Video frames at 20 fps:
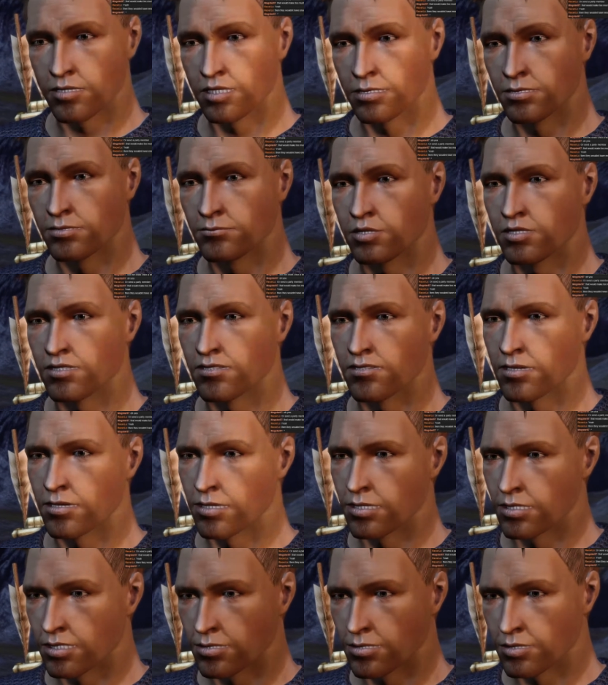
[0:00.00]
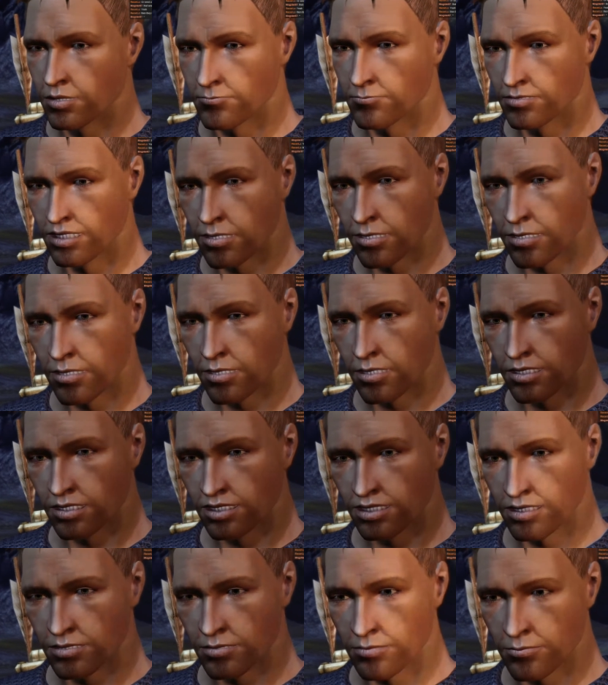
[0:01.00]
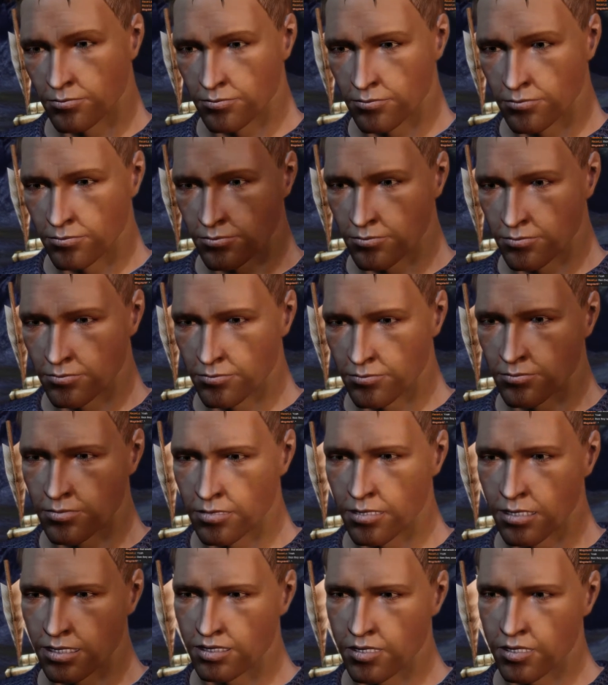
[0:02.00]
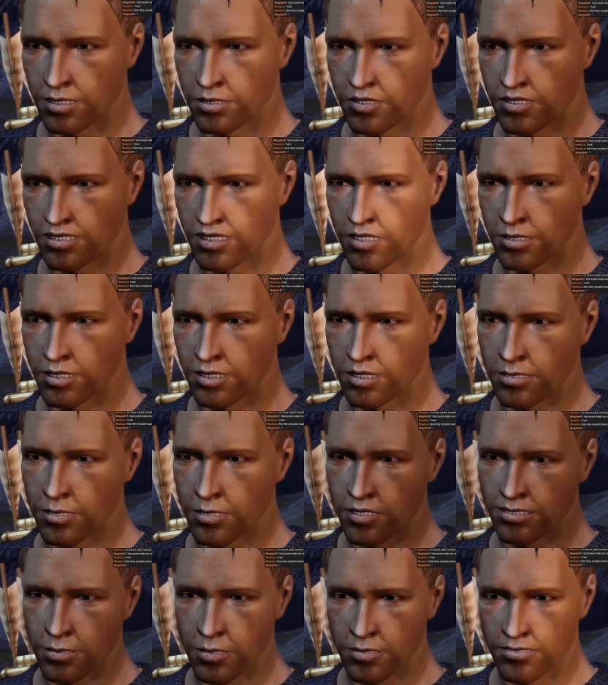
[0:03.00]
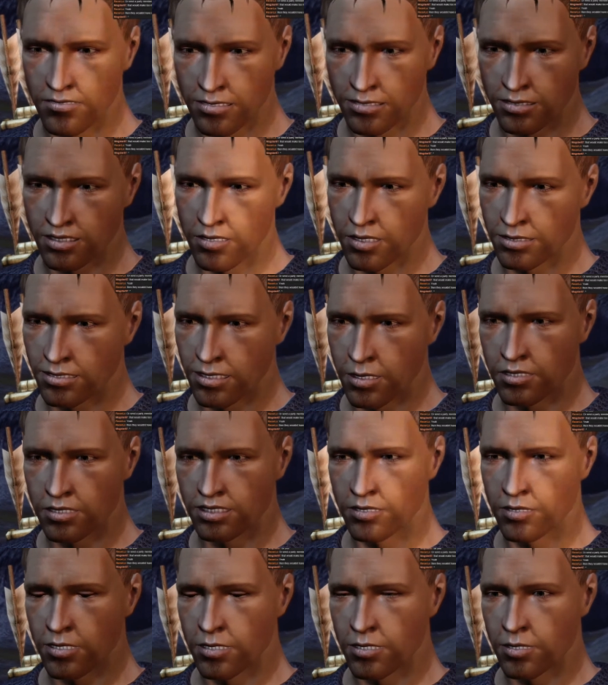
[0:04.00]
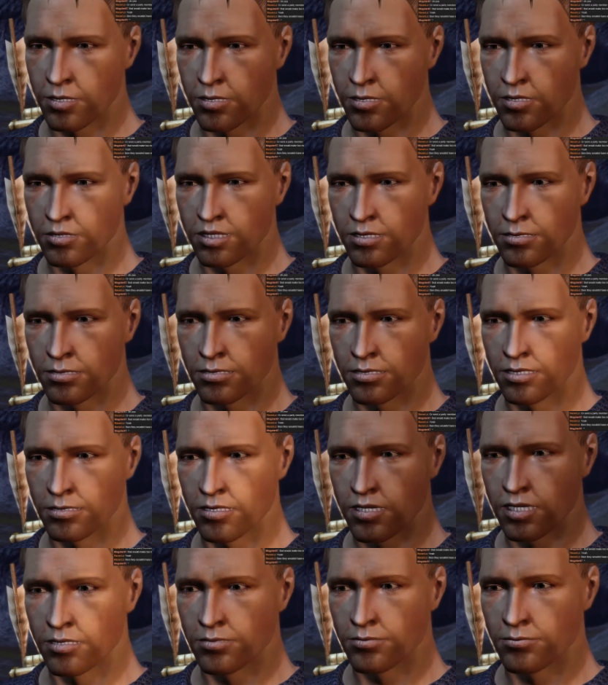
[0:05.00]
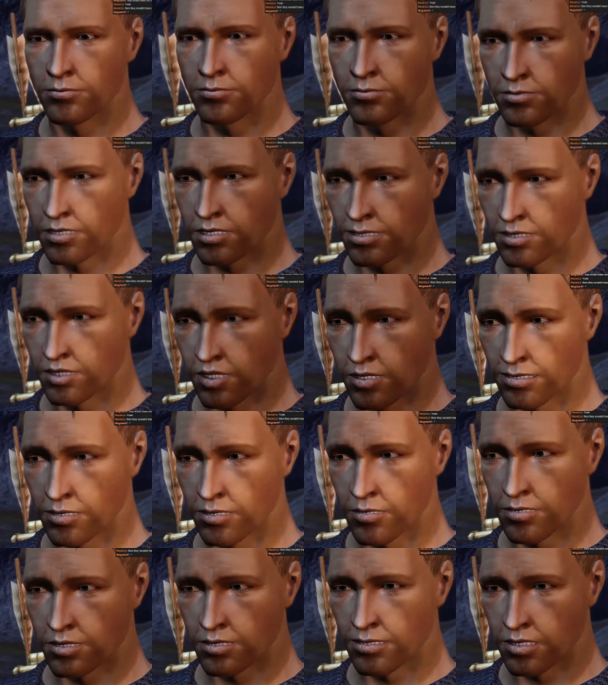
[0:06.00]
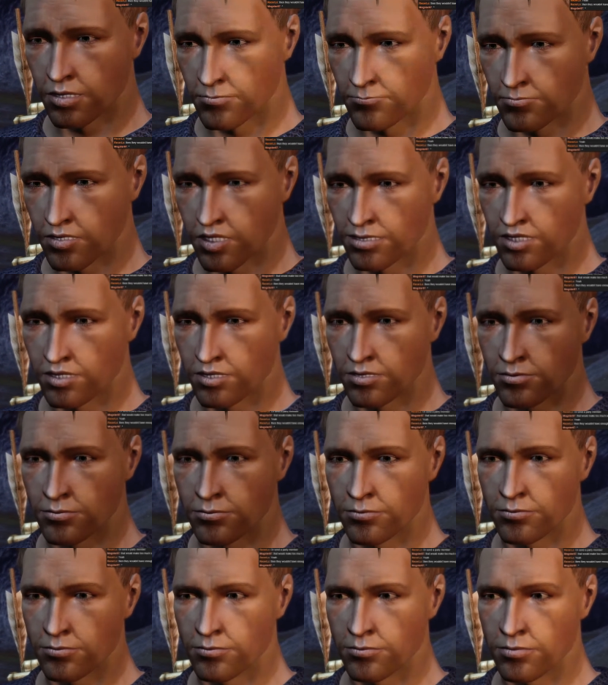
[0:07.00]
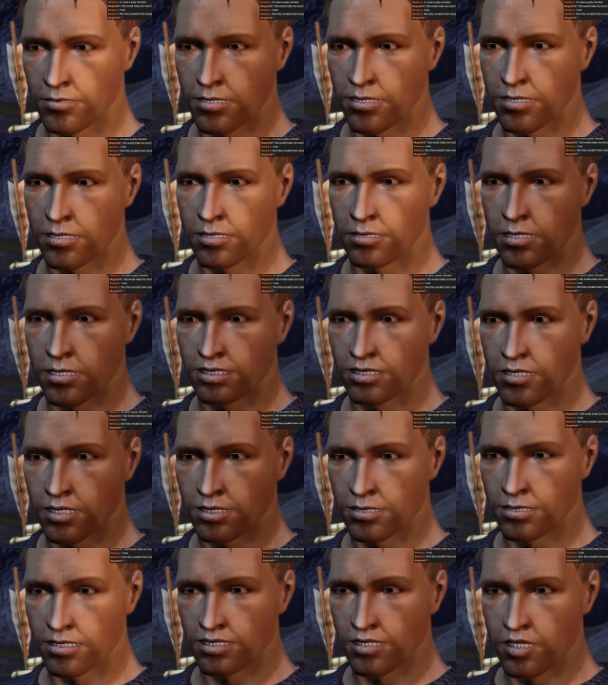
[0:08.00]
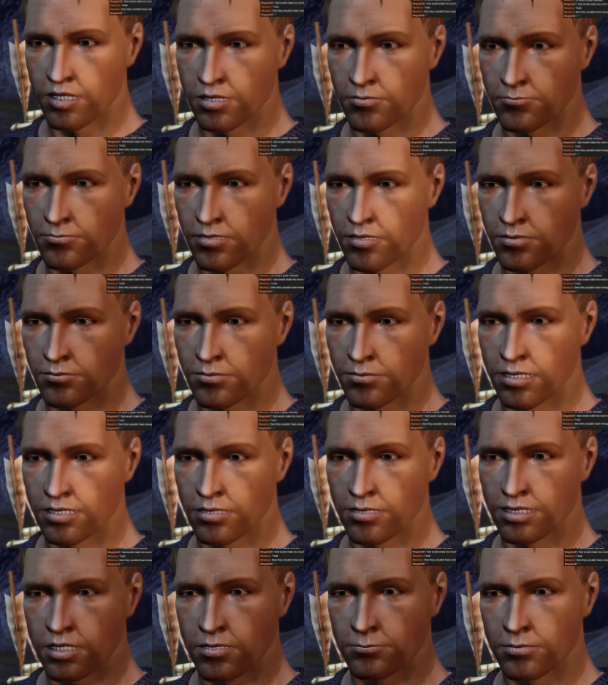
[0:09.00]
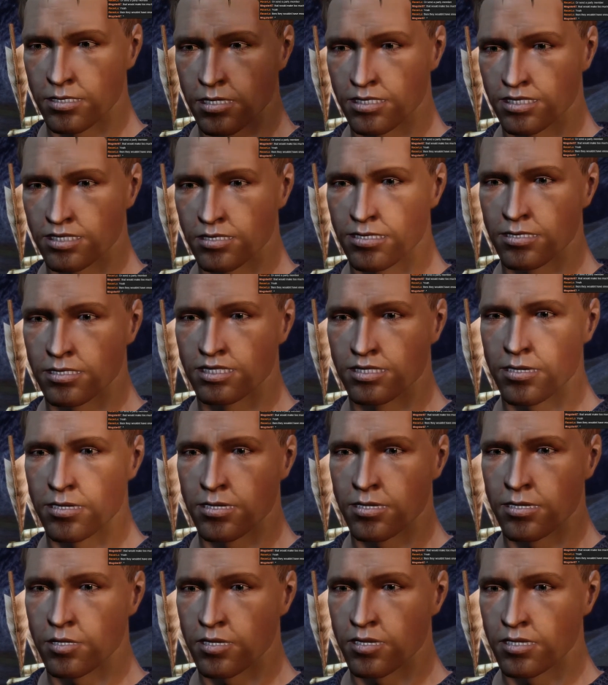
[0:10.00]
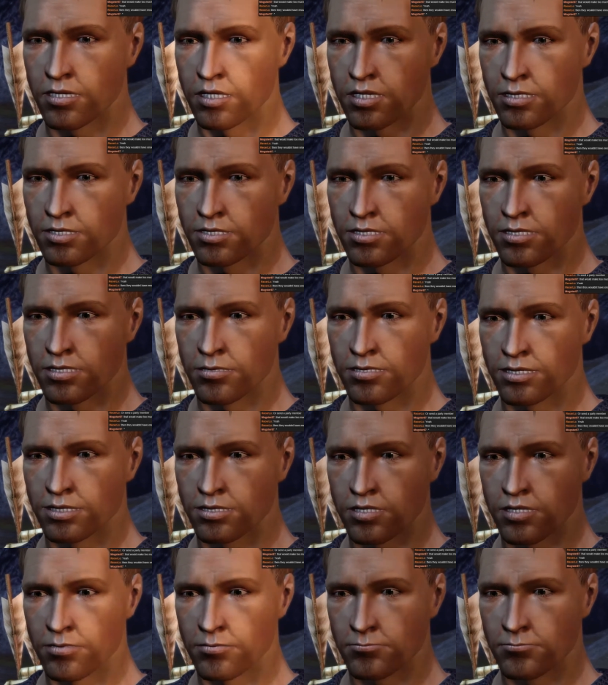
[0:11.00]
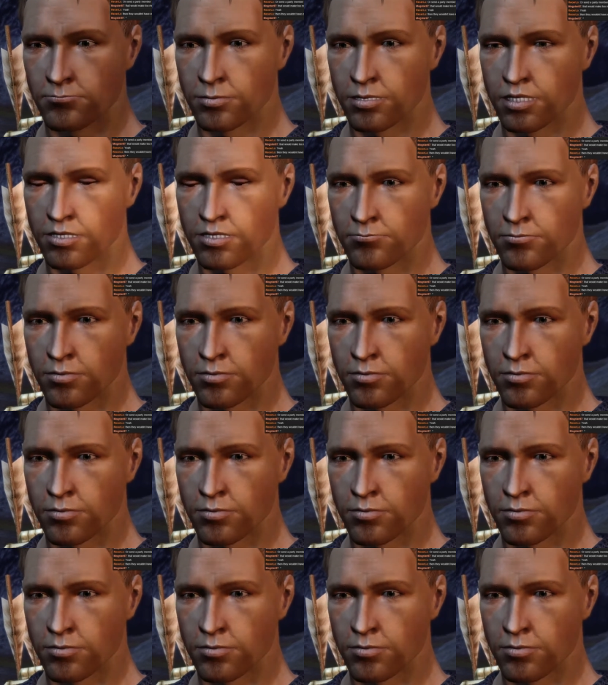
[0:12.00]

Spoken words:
not as if she valued me highly. I think she just didn't want to give anything to the Grey Wardens is all. The Chantry didn't lose much. And I think I can do more fighting the Blight anyhow, rather than sitting in a temple